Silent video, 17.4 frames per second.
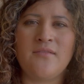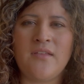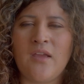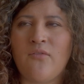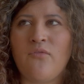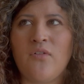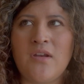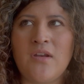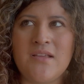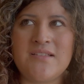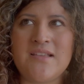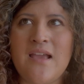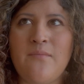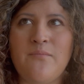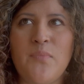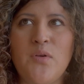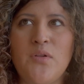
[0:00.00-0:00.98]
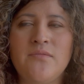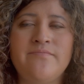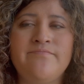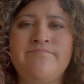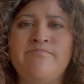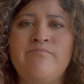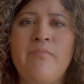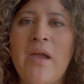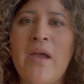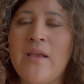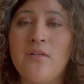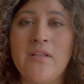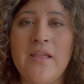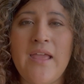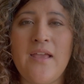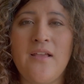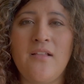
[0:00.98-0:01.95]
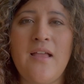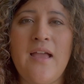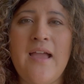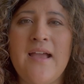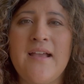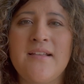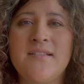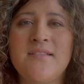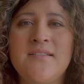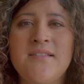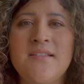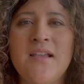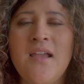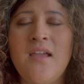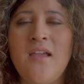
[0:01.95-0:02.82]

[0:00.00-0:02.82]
Like for an example, Michael Hill has